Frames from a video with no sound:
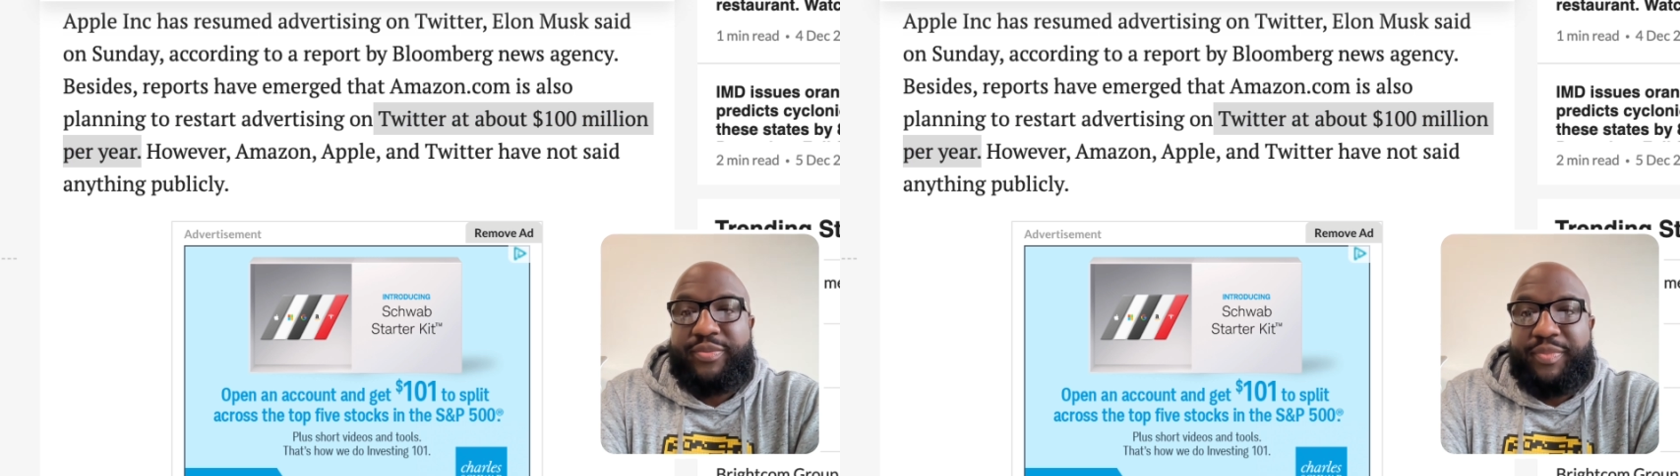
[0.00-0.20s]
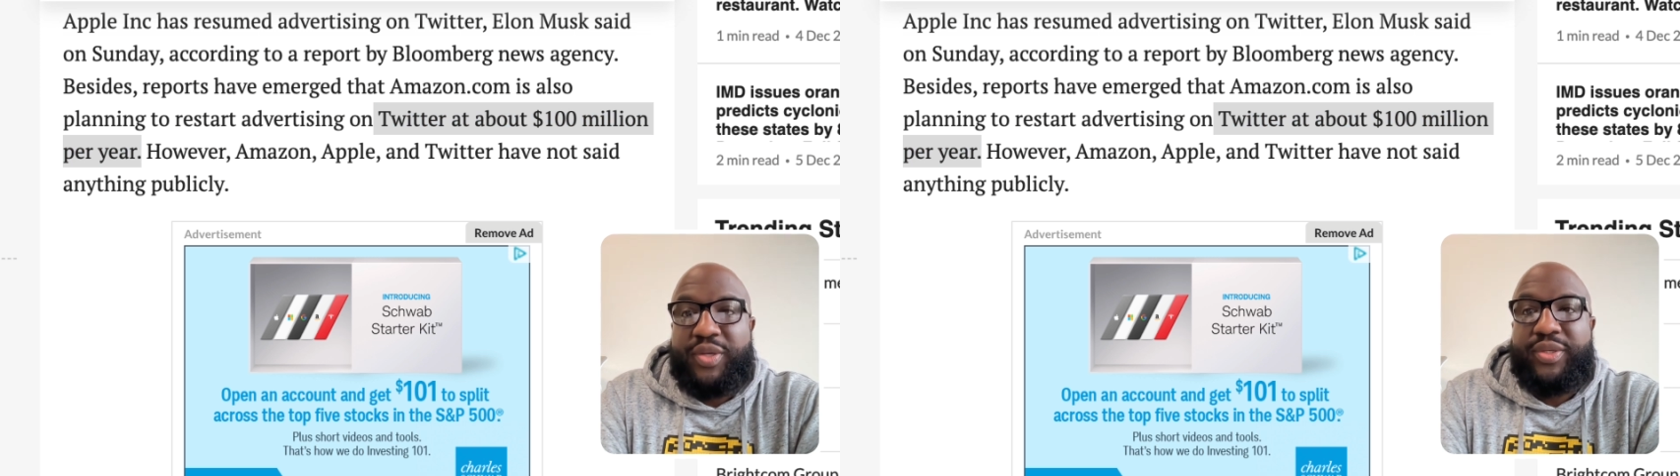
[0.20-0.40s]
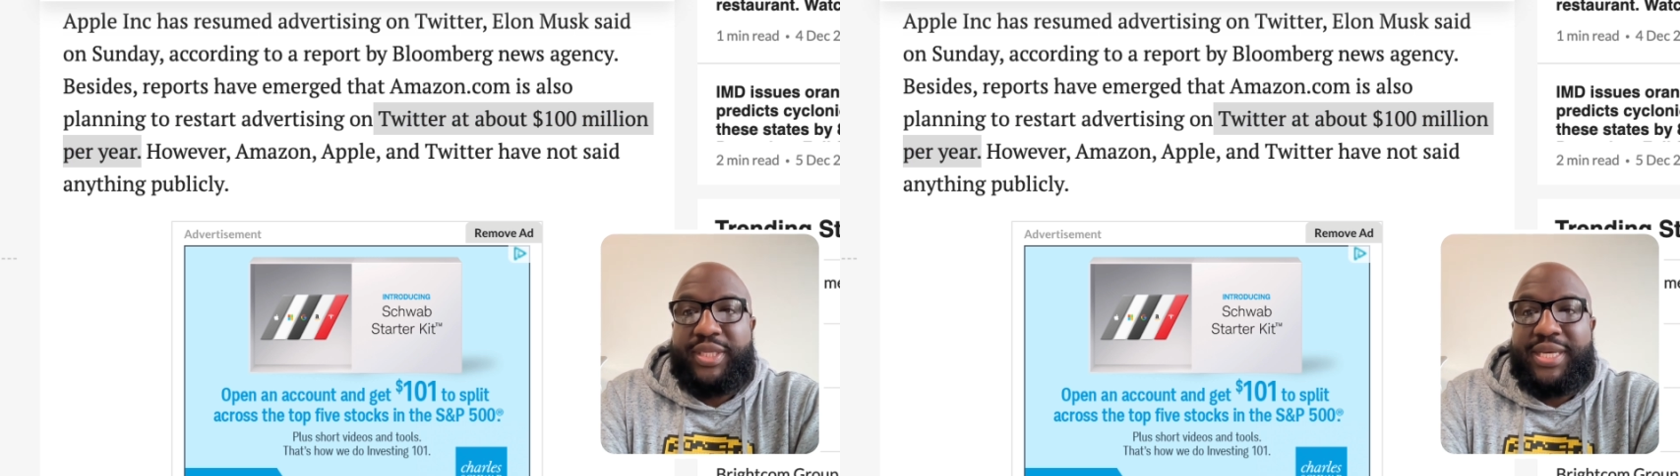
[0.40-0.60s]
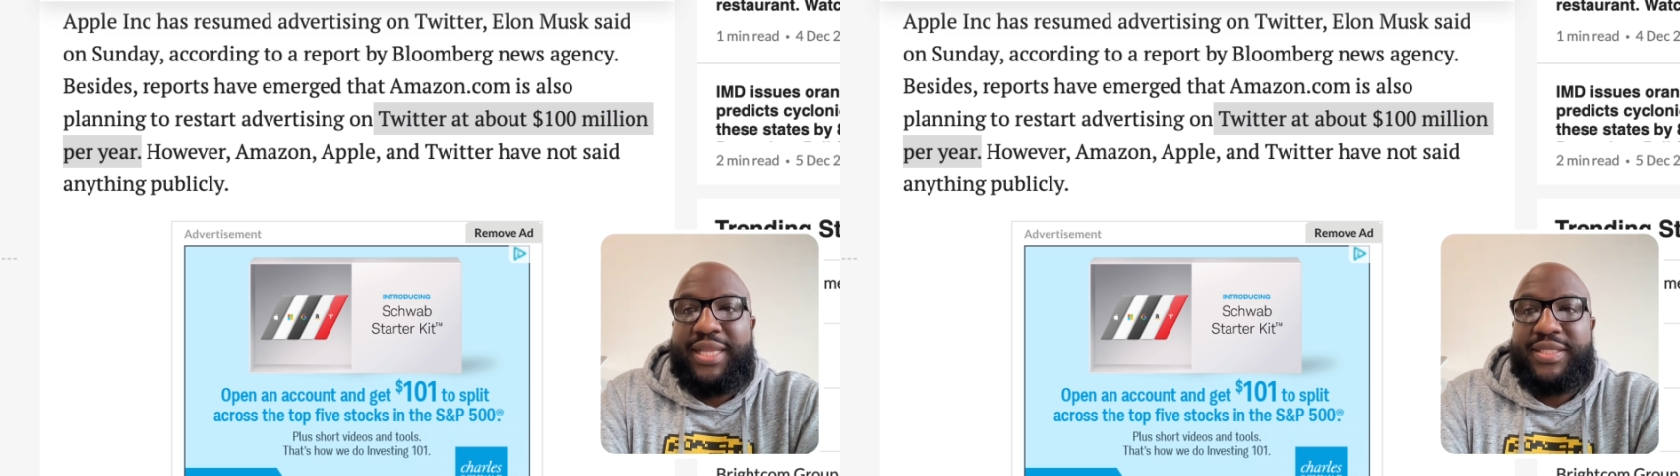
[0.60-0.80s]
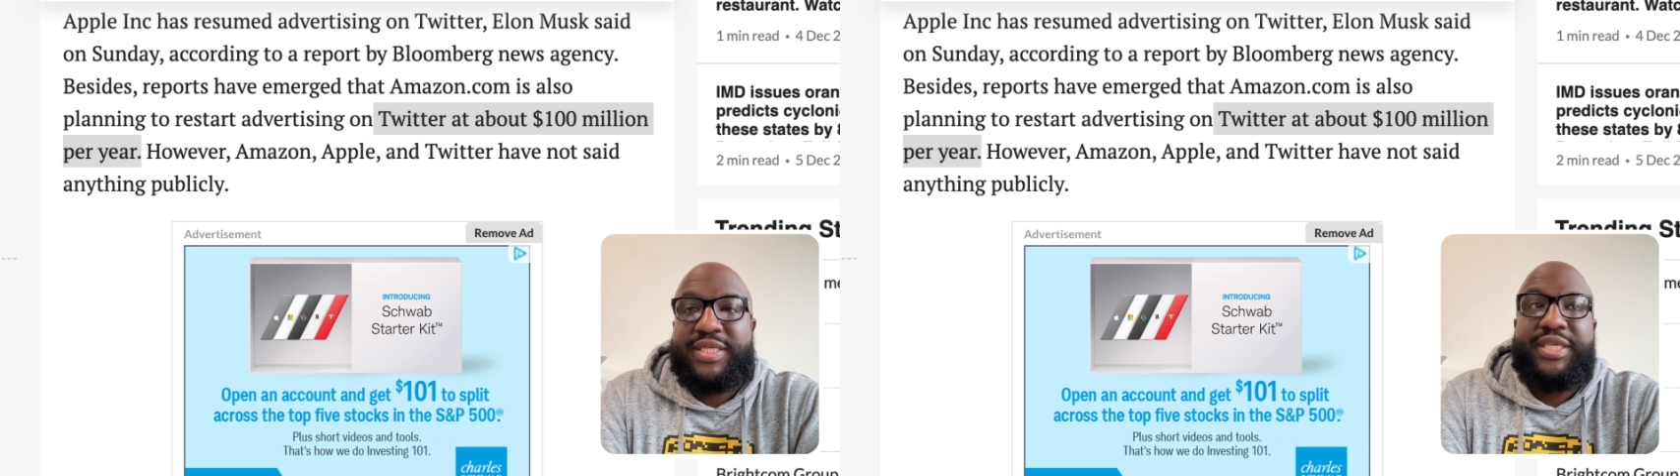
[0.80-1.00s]
million
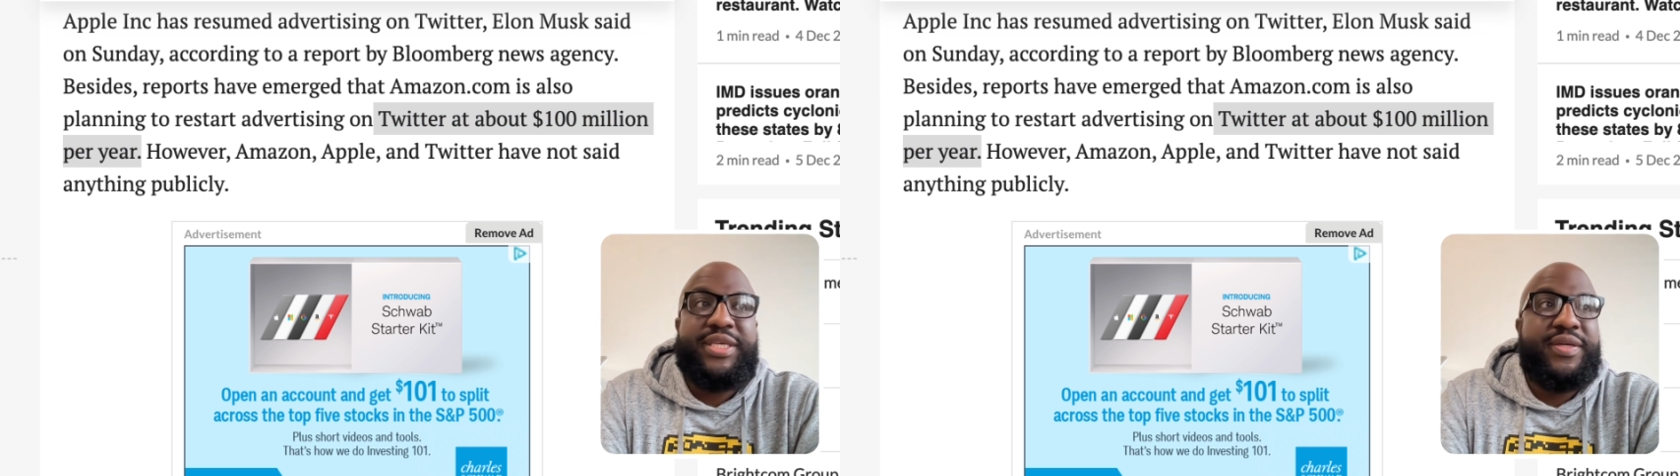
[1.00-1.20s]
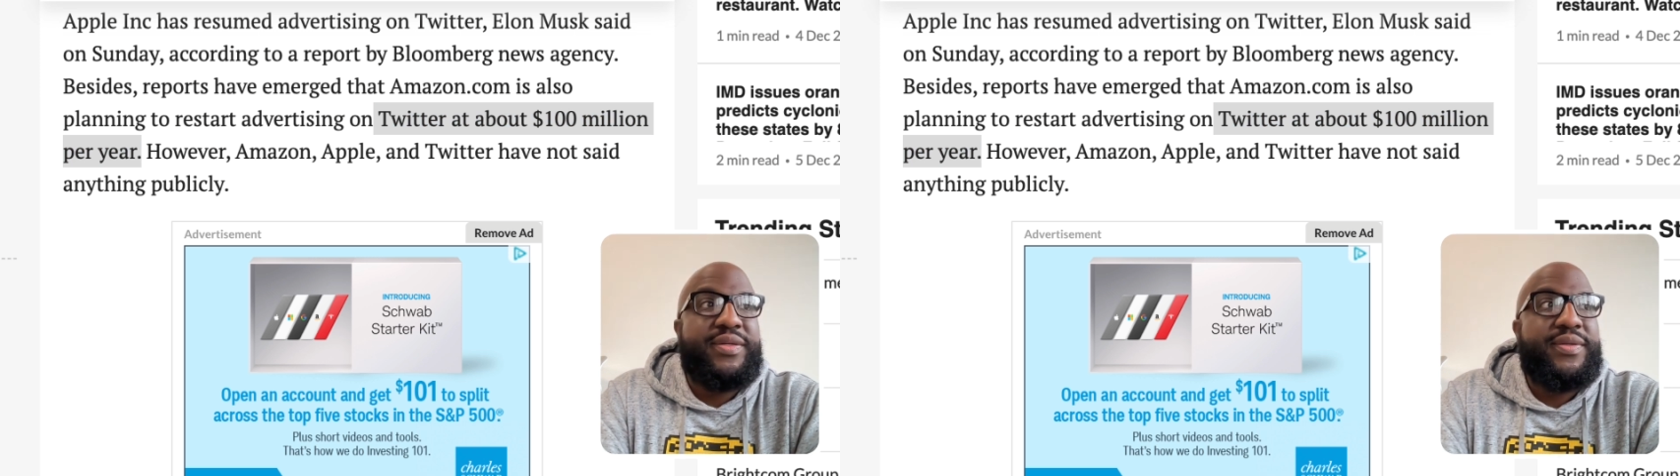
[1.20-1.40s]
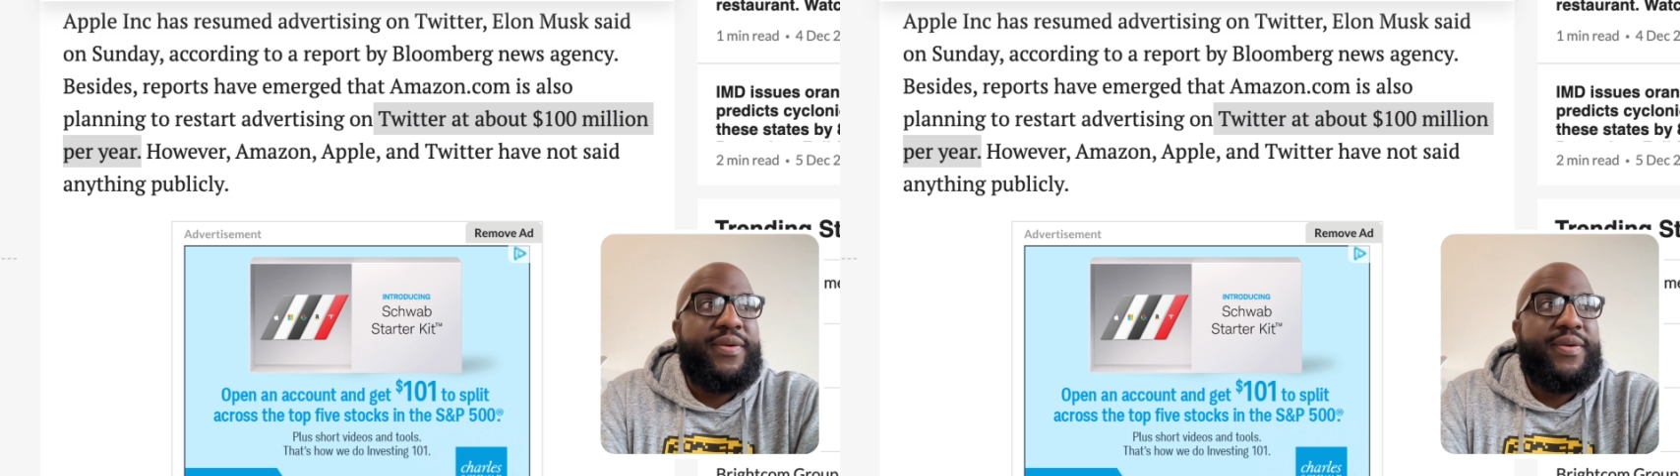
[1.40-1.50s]
a year.